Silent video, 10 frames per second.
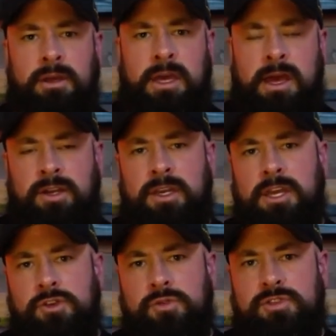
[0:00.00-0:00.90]
How can I
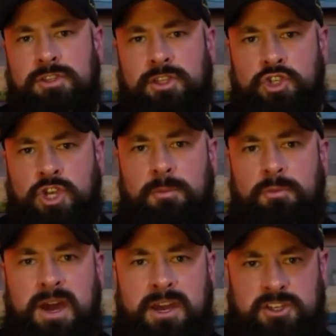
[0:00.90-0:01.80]
use it to shape
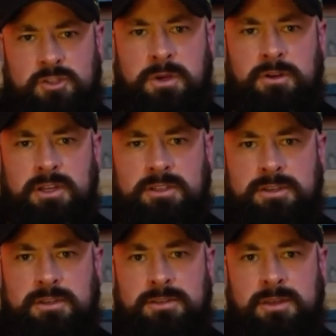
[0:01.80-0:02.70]
my
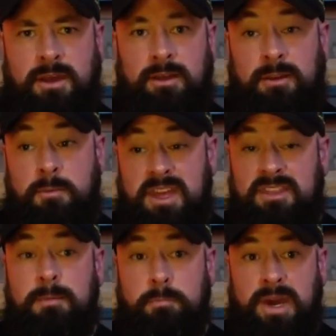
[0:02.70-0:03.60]
experiences to make
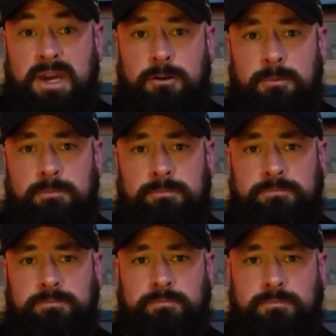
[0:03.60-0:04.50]
them better?
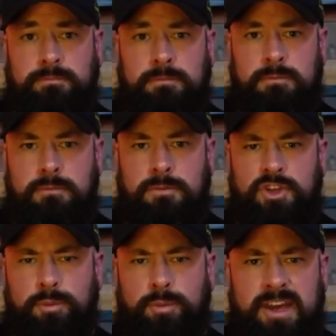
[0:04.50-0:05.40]

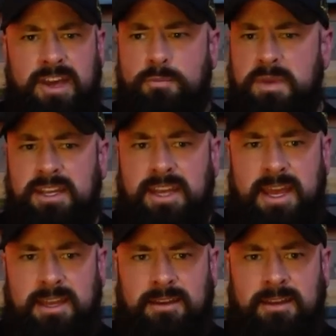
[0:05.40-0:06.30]
To prevent or
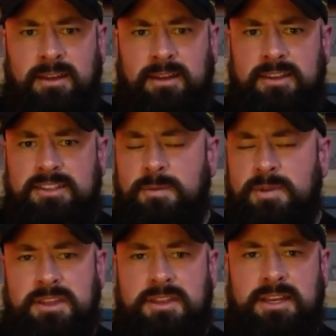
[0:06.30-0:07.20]
mitigate some of
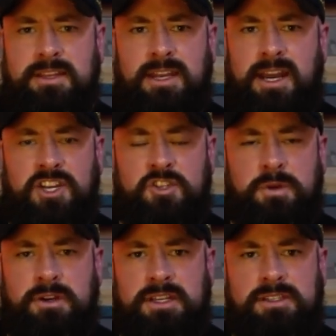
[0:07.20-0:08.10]
the things that I
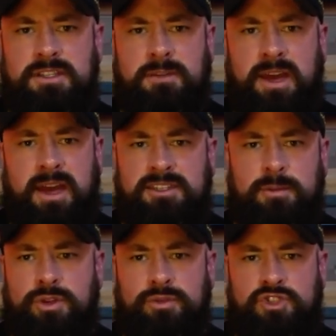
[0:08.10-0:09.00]
experienced in the past, some
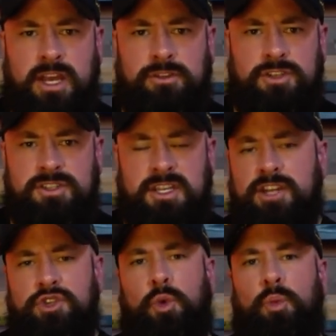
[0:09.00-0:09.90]
of those challenges that I
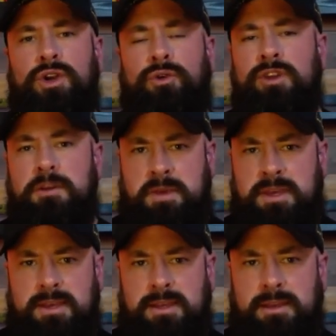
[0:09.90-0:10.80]
don't want to repeat.